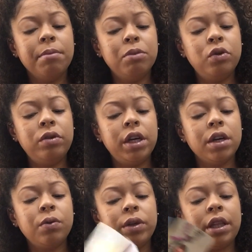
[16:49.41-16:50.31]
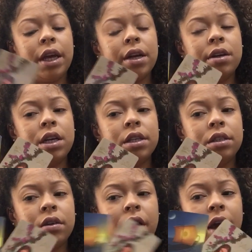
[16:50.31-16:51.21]
Moon here with
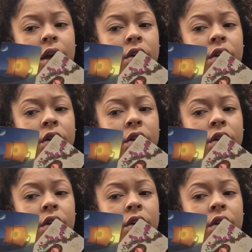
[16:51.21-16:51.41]
Aries, okay?